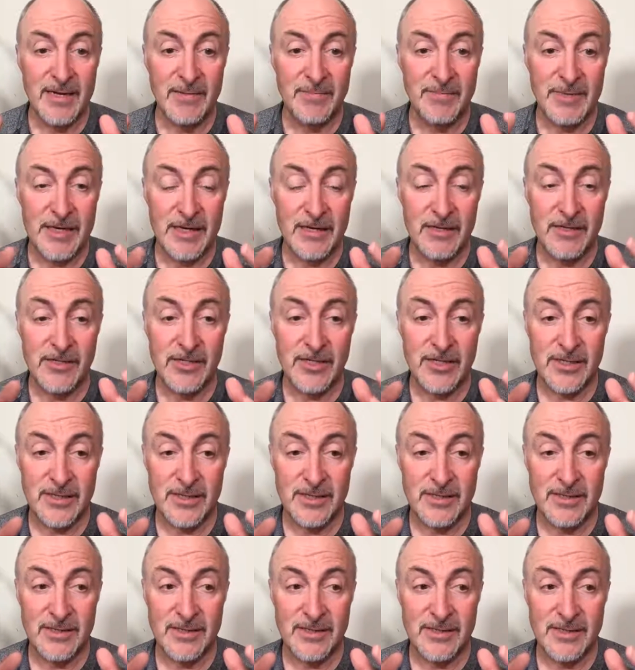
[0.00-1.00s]
because
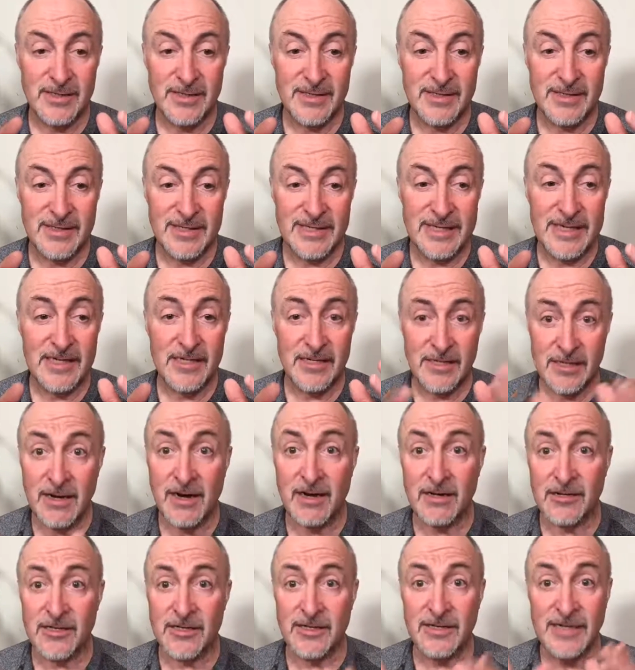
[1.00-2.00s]
it
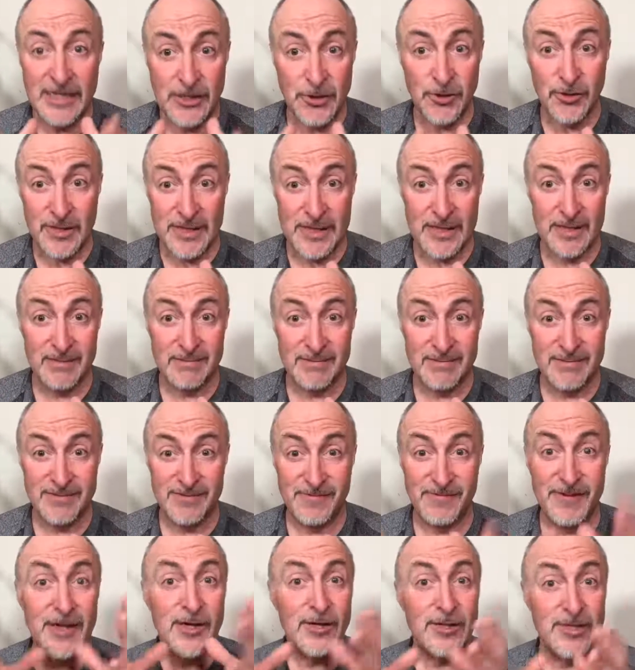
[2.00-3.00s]
sucks, literally
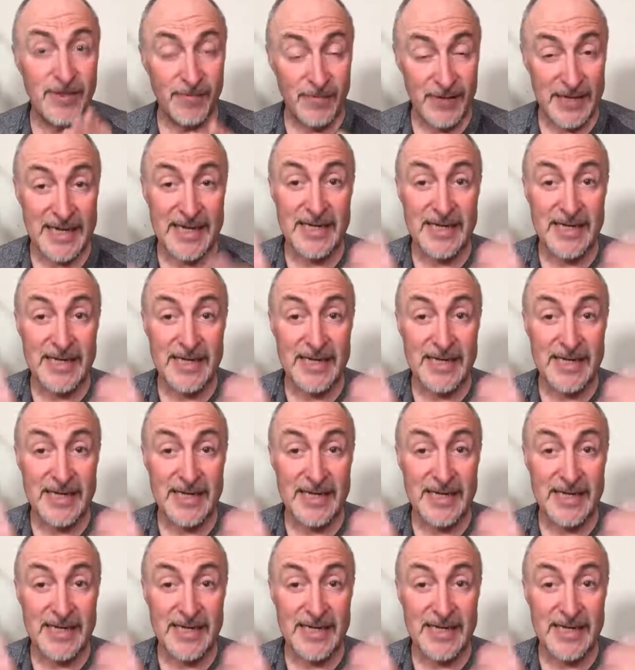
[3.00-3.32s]
figuratively,